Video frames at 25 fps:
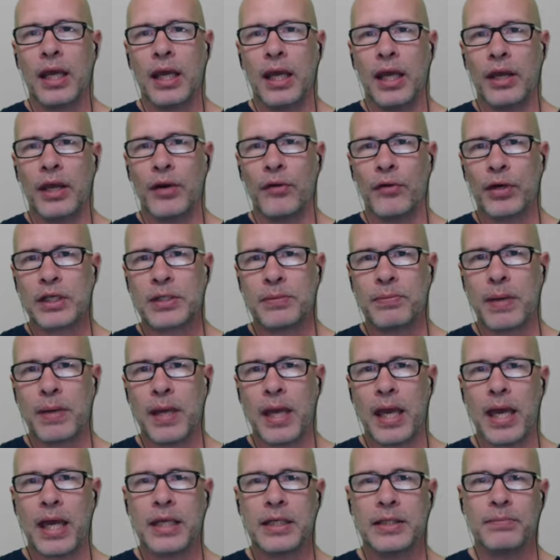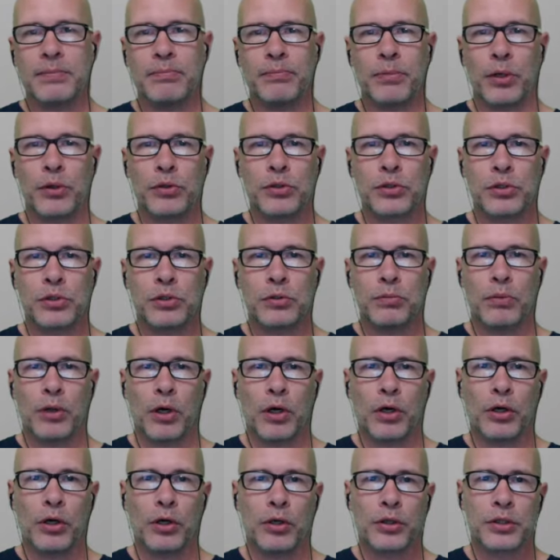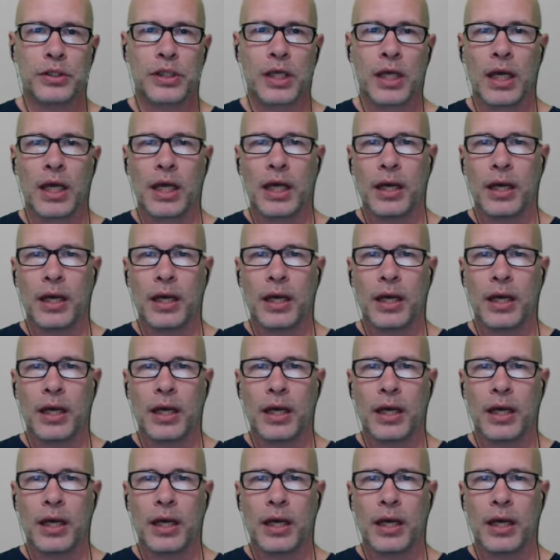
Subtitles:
Airex pads, Bosu balls,